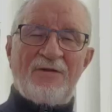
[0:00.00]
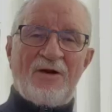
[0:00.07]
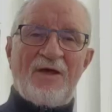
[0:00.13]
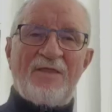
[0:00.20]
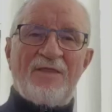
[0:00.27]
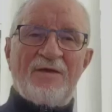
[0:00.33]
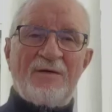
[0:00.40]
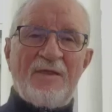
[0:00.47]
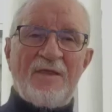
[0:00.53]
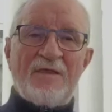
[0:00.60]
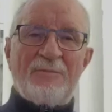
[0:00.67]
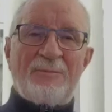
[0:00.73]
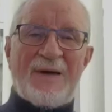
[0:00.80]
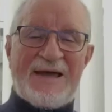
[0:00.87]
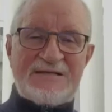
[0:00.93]
if you like,
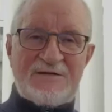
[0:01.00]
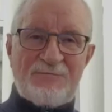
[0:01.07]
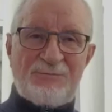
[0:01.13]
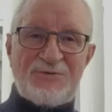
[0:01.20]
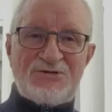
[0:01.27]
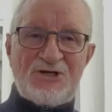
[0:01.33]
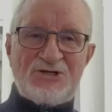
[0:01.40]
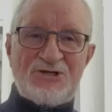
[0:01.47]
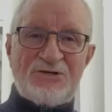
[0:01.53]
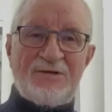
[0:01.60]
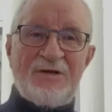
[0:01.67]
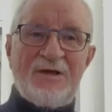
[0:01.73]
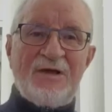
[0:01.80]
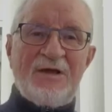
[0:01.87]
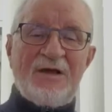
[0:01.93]
the passive
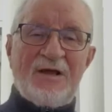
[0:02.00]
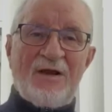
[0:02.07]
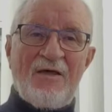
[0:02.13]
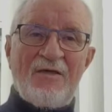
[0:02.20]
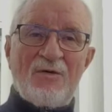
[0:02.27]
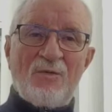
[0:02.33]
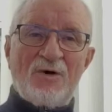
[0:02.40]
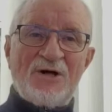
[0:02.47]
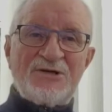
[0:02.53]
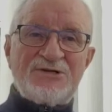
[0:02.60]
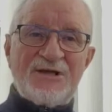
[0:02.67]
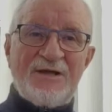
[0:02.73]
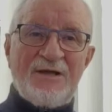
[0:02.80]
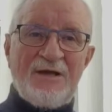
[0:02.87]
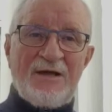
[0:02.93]
position. In other
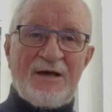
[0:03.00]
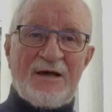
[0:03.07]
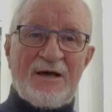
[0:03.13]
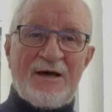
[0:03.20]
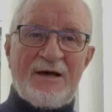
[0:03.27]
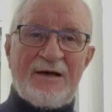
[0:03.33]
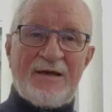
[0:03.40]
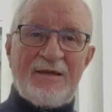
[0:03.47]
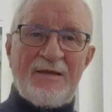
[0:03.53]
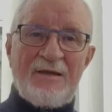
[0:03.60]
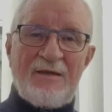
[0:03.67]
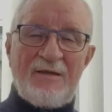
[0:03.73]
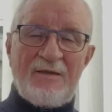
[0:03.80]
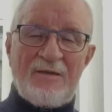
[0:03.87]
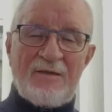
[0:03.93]
words,
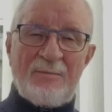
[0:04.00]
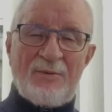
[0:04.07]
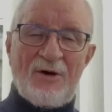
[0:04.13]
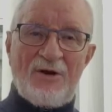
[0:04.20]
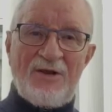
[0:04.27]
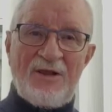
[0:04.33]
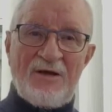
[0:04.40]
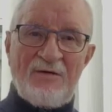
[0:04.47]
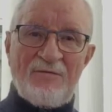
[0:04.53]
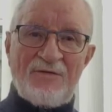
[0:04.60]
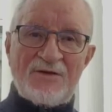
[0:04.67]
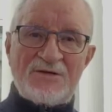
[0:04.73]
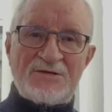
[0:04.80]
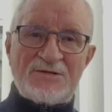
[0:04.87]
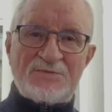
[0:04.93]
the body of
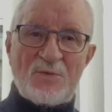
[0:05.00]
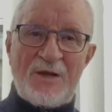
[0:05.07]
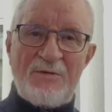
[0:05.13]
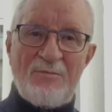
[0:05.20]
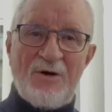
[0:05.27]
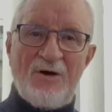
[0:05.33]
the swing